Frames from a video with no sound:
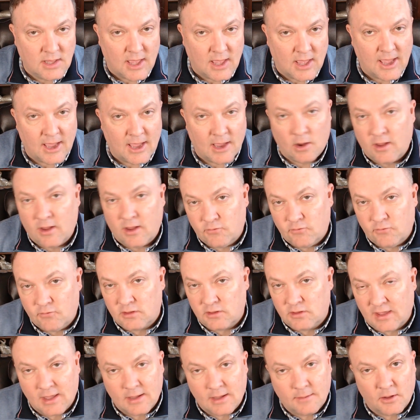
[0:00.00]
uh, if you're
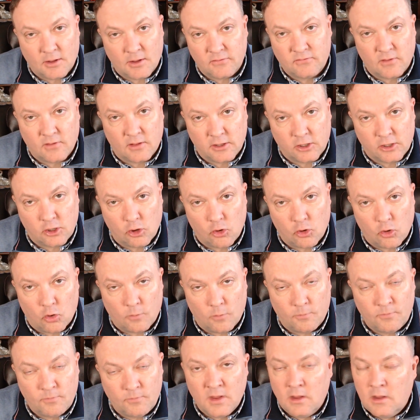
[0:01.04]
thinking about selling your
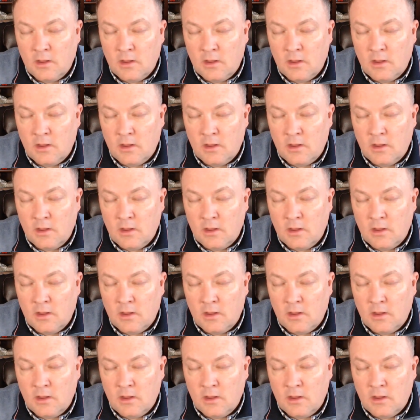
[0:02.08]
home.